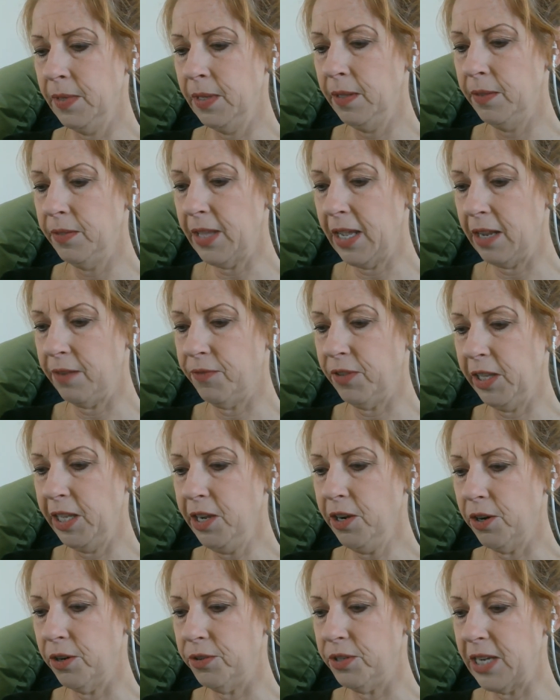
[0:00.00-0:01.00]
Thankfully,
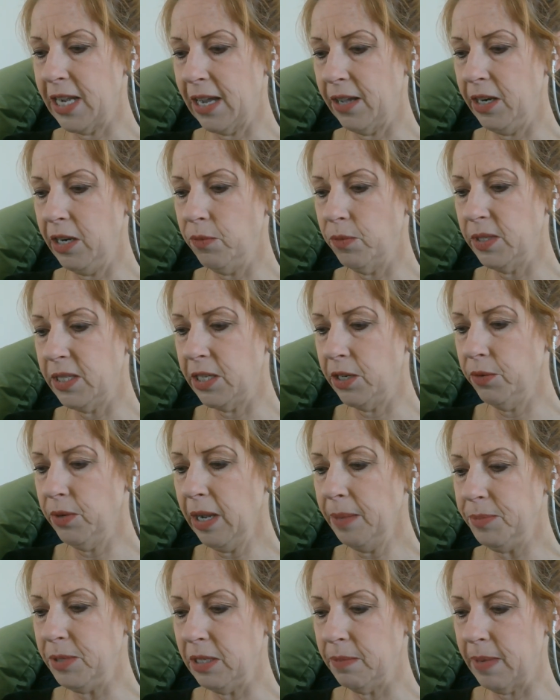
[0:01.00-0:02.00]
her doubting was
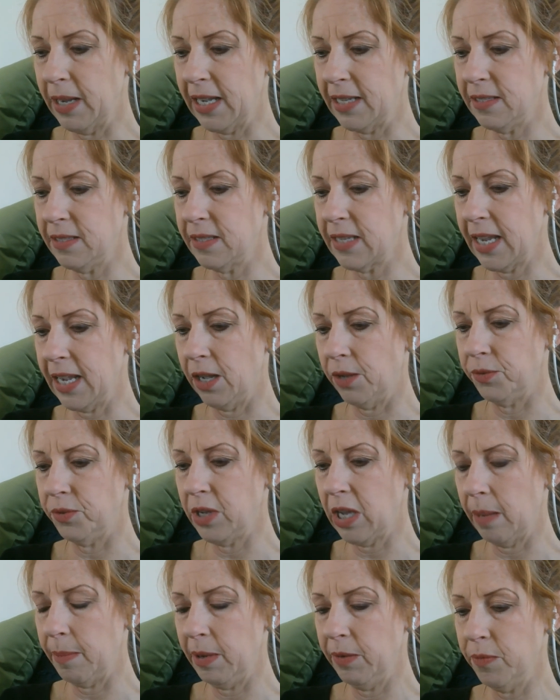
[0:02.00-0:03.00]
interrupted by a sound
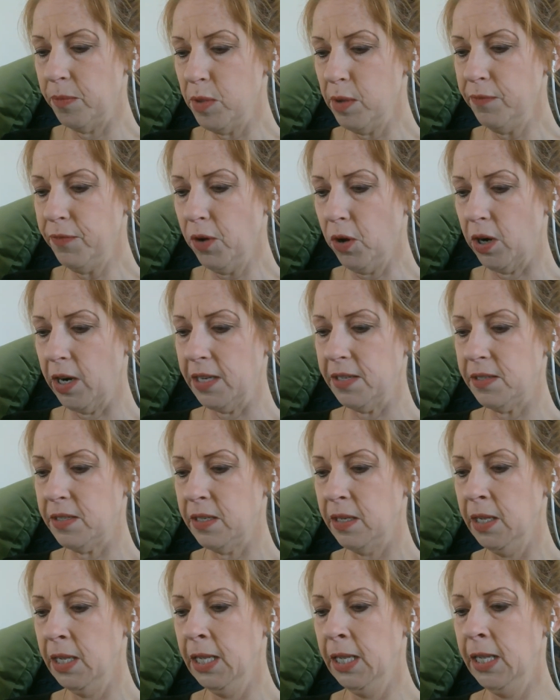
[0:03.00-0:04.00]
coming from the forest.
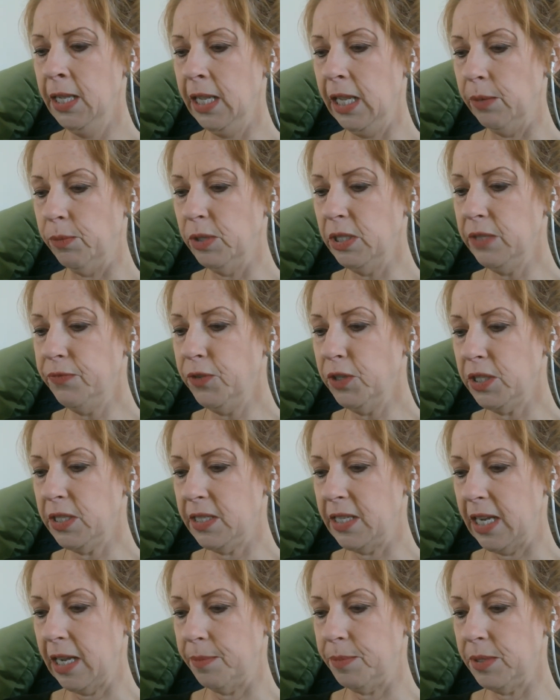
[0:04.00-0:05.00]
It was
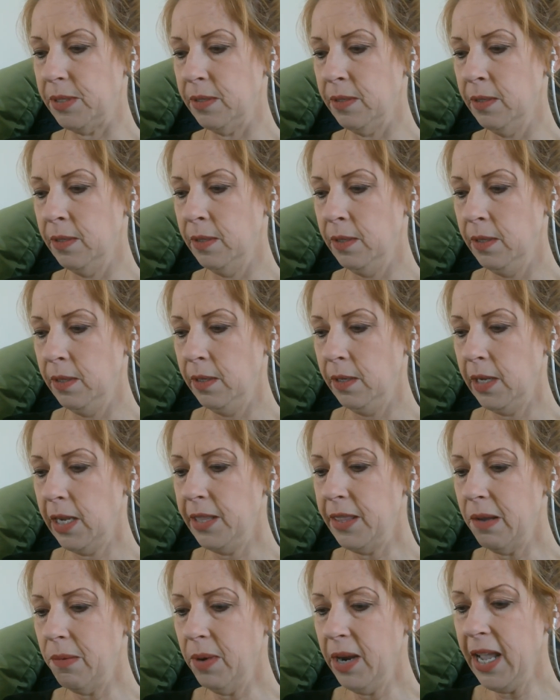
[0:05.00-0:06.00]
footsteps, and
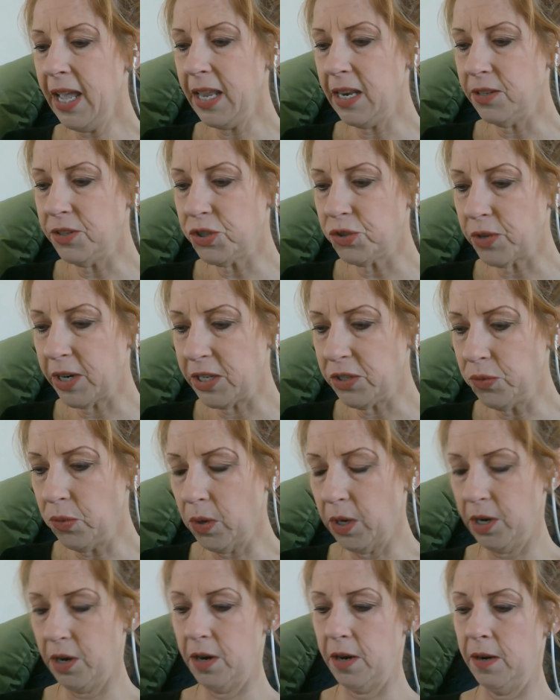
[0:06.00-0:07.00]
they were headed straight
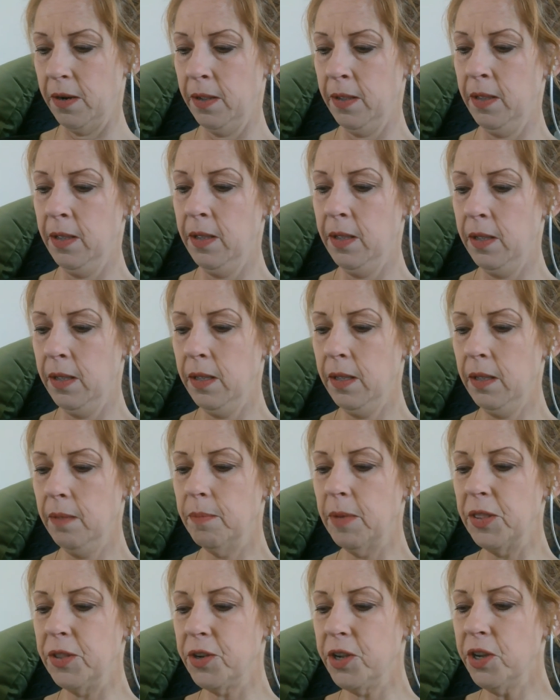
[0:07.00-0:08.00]
toward her.
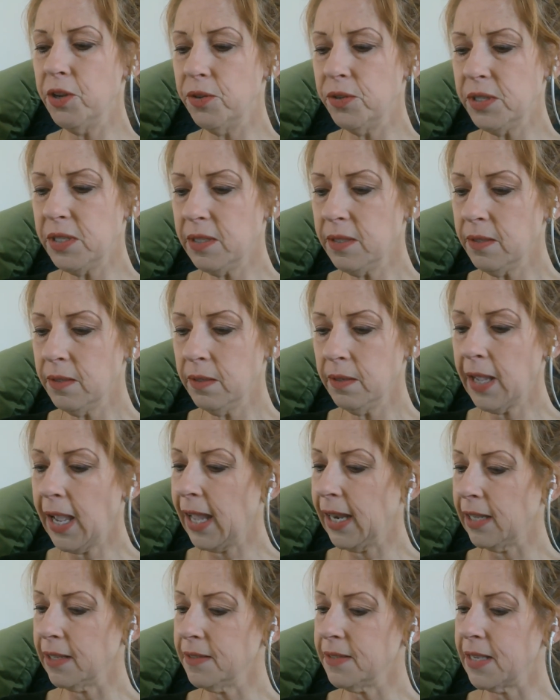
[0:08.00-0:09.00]
Mother Goose,
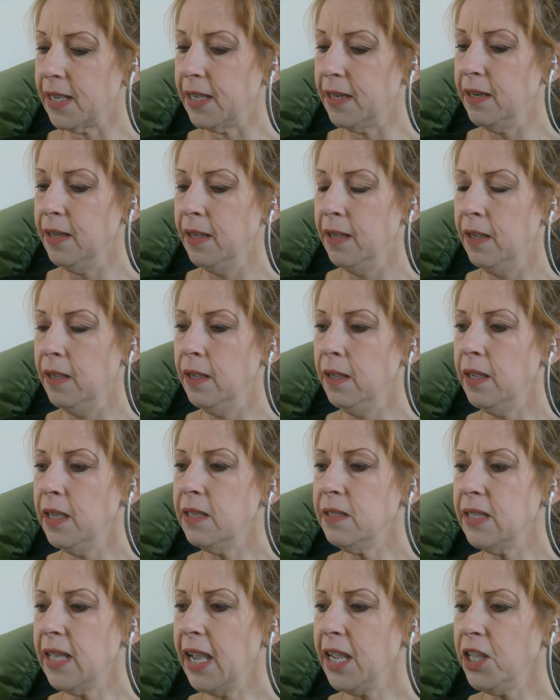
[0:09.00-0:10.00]
Alex said, is
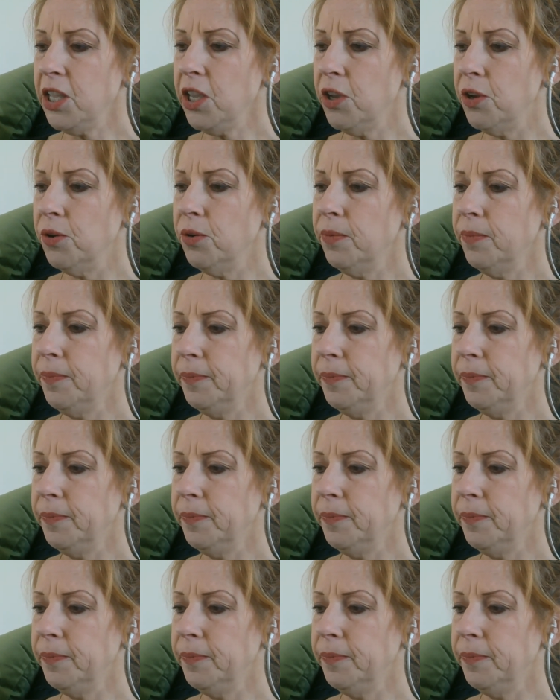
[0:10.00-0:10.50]
that you?